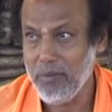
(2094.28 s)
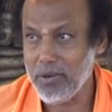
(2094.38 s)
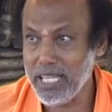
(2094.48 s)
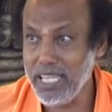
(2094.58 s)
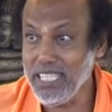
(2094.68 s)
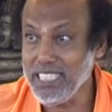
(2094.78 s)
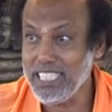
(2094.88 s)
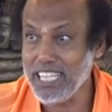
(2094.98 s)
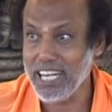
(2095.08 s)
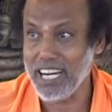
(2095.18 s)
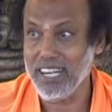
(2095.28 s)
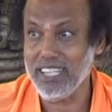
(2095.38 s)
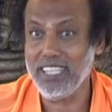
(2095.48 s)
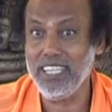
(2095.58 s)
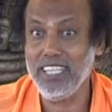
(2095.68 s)
But in general,
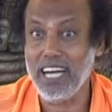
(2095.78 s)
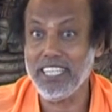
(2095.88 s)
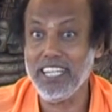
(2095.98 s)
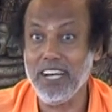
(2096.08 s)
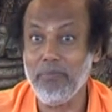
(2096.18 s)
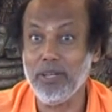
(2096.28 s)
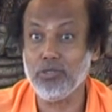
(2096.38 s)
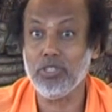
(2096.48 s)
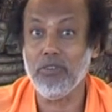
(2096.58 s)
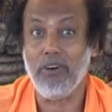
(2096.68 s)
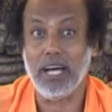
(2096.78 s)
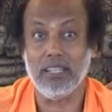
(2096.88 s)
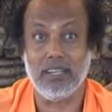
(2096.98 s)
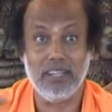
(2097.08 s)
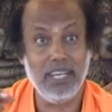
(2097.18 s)
he identifies with the
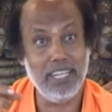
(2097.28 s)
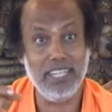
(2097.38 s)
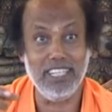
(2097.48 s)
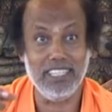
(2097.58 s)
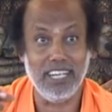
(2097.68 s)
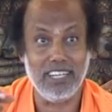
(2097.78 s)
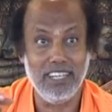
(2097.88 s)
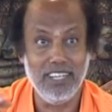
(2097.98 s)
father. Are you getting that?